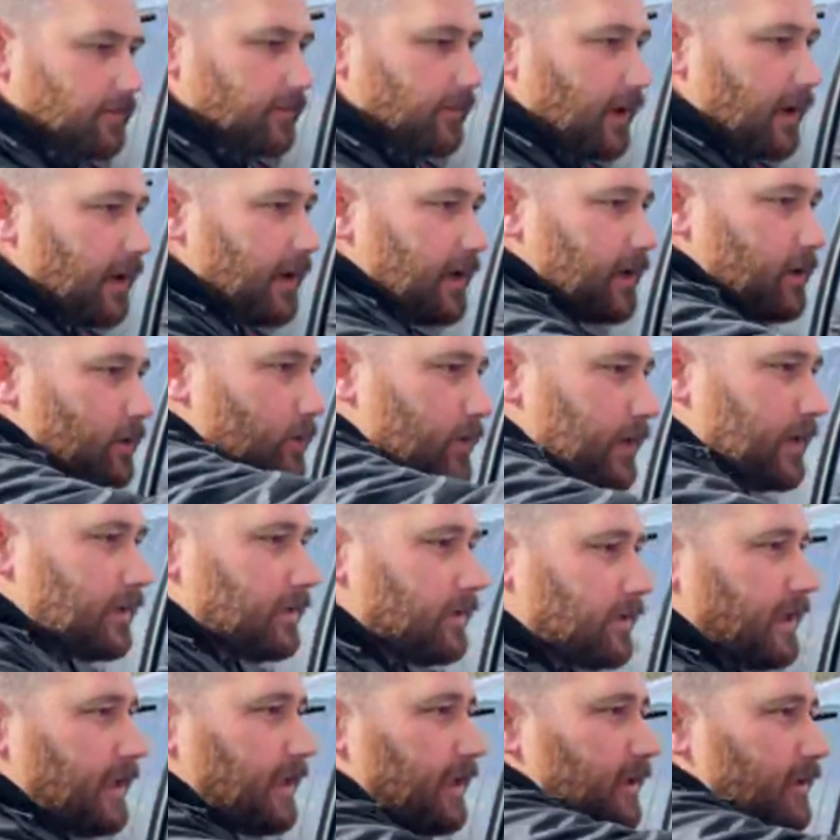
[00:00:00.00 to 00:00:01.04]
very
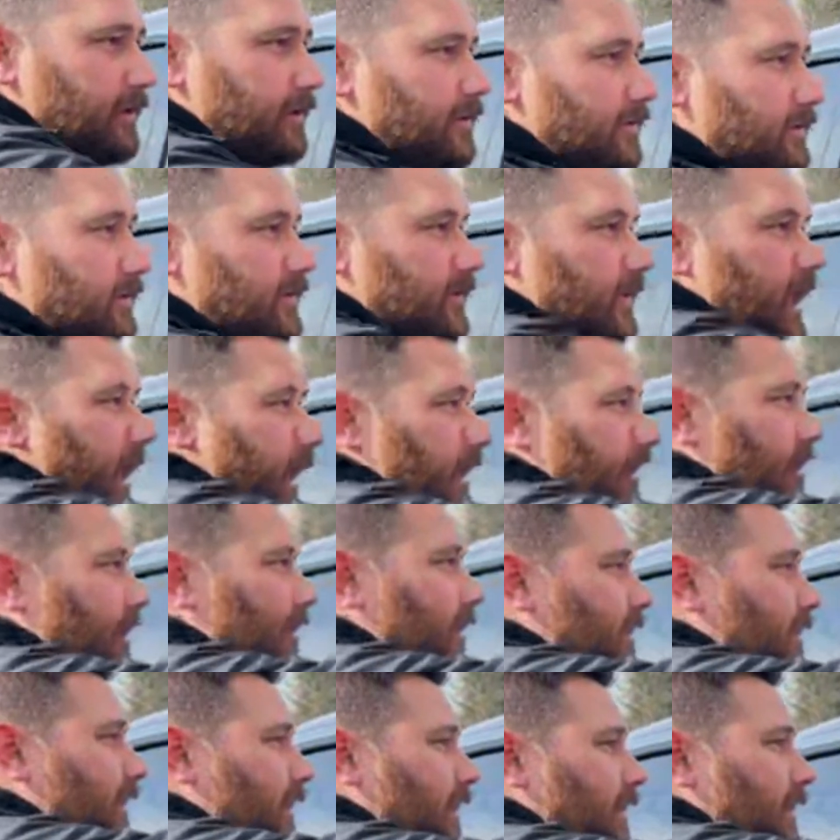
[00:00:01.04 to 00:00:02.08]
quickly to
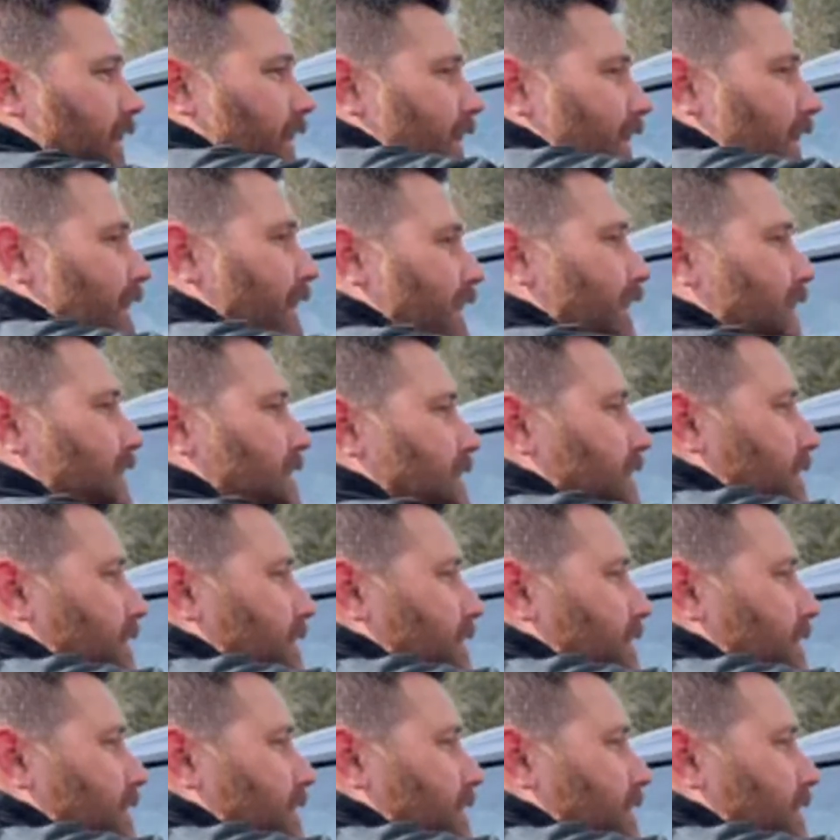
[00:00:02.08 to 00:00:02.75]
everything like this.